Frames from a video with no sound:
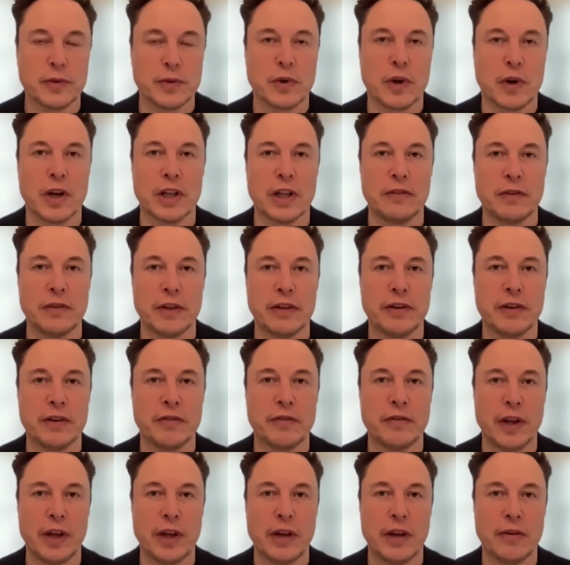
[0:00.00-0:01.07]
strongly believe
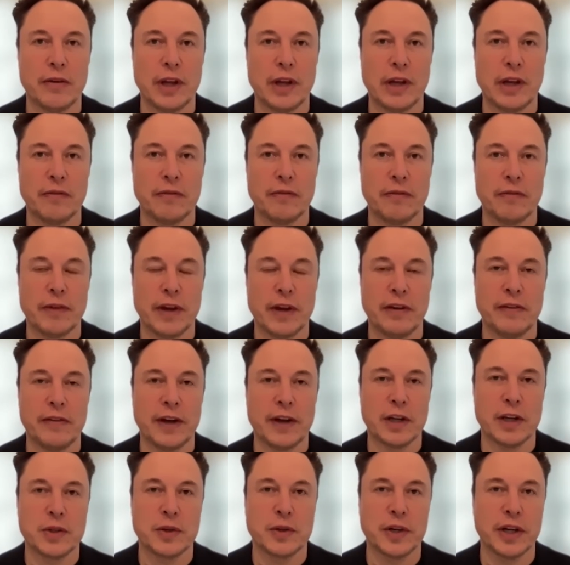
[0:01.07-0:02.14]
in, in, in,
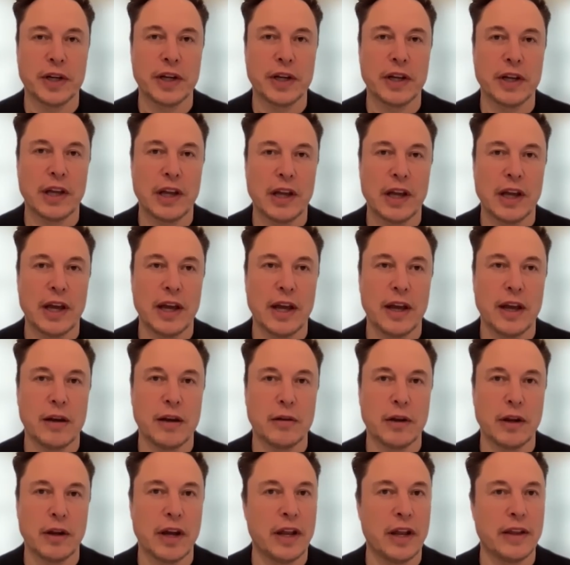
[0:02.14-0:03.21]
manufacturing,
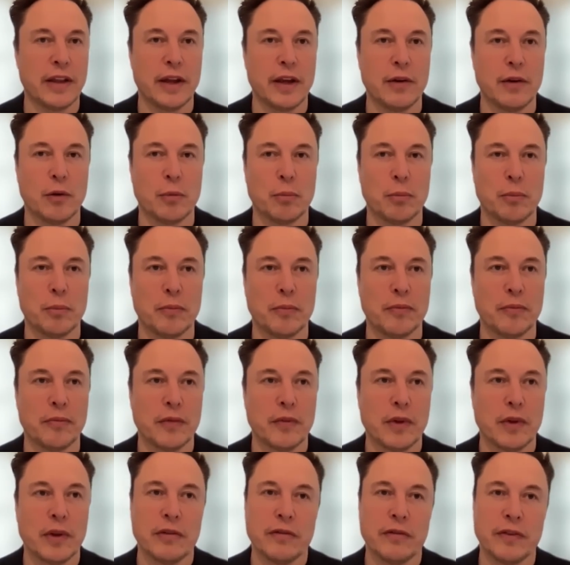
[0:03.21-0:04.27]
and and they will
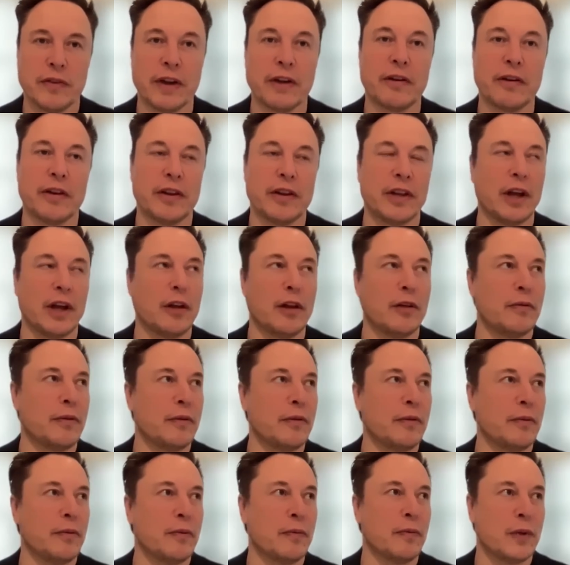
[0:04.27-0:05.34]
they'll, they'll figure they'll they
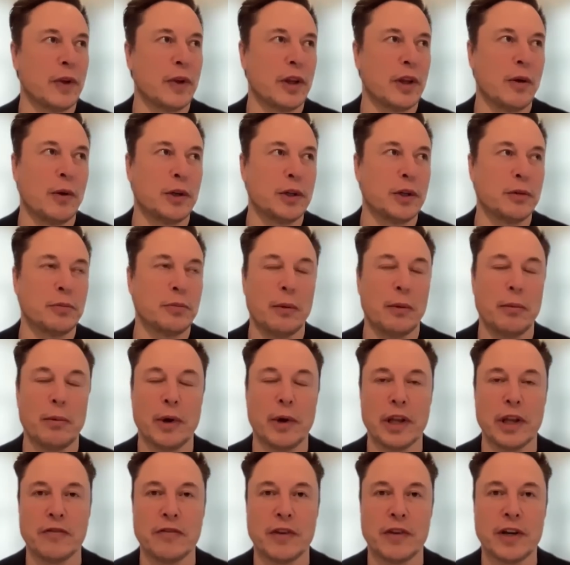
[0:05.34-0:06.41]
will they will not just be
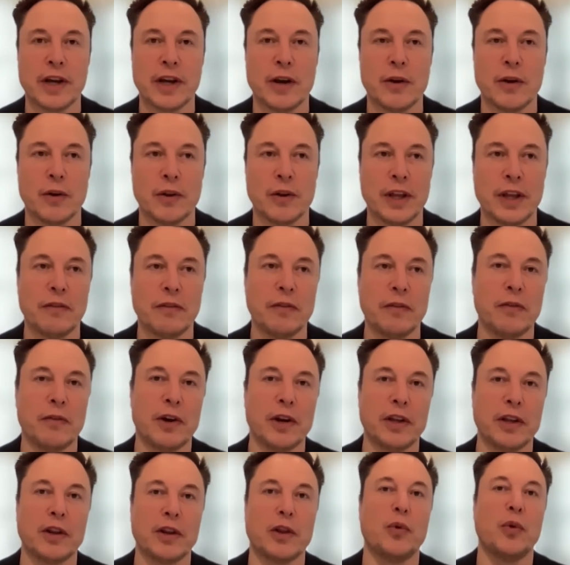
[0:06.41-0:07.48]
burning the midnight oil; they'll be
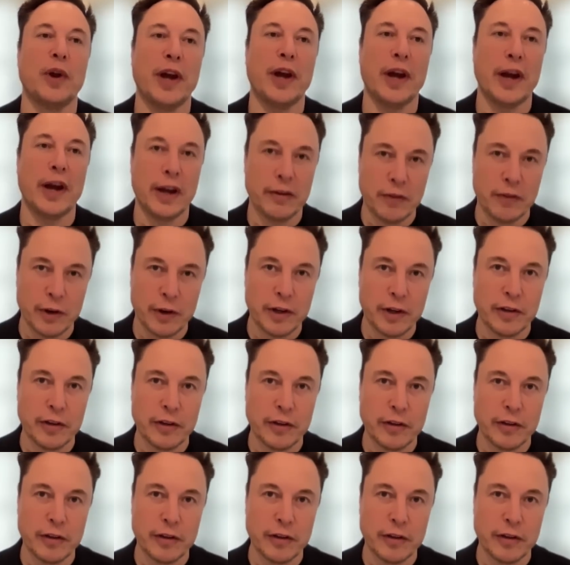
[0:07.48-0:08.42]
burning the 3 a.m. oil.